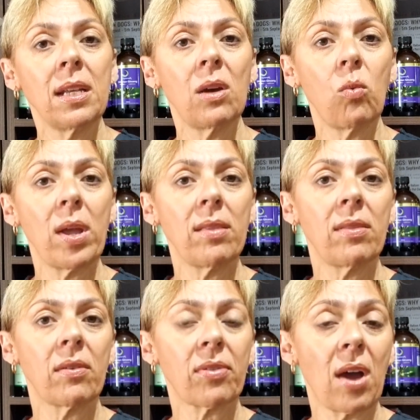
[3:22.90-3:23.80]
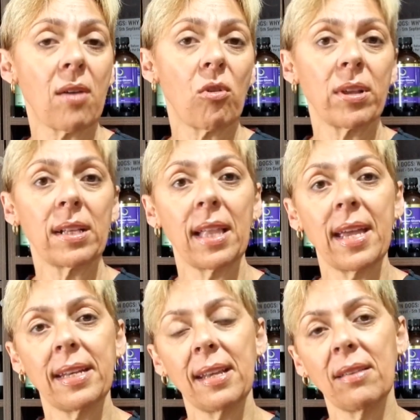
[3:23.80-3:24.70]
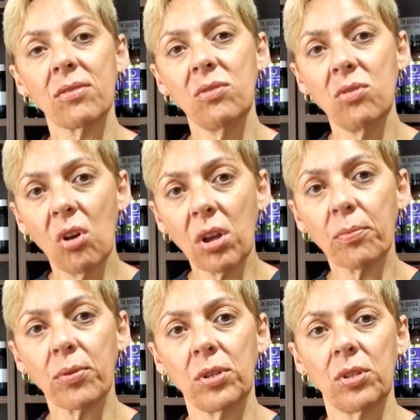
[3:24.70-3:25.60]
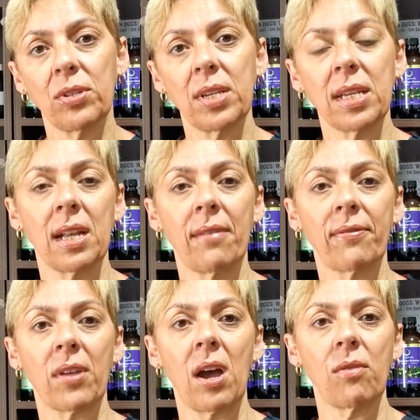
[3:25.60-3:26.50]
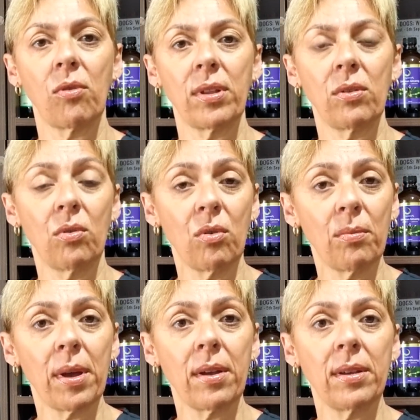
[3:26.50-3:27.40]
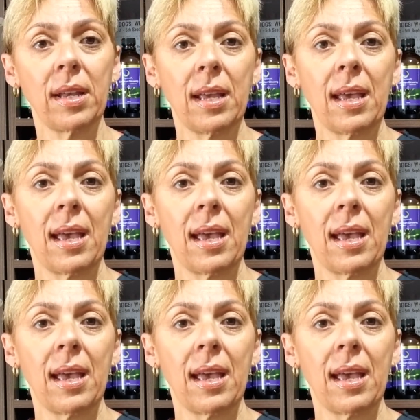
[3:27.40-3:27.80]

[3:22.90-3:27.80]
Now, when the thyroid gland is not producing enough thyroid hormone,